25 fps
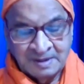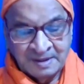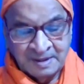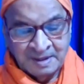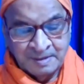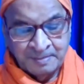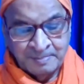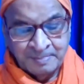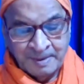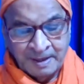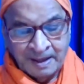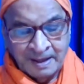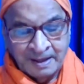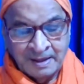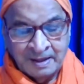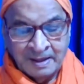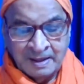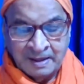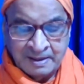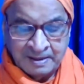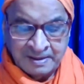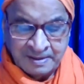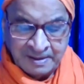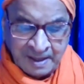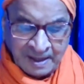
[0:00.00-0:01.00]
Reply:
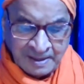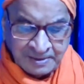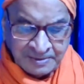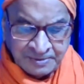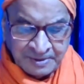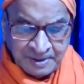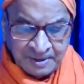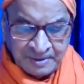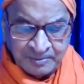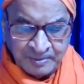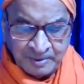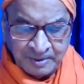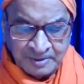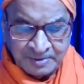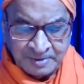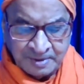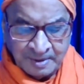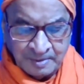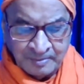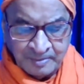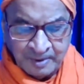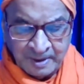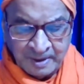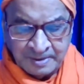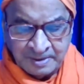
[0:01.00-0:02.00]
yes, it was
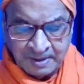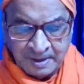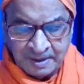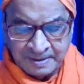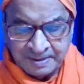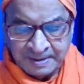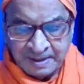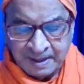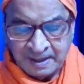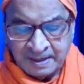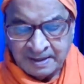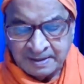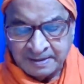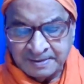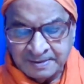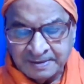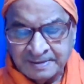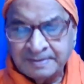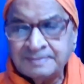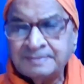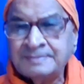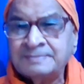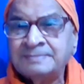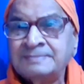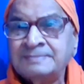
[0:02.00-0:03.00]
somewhat like that.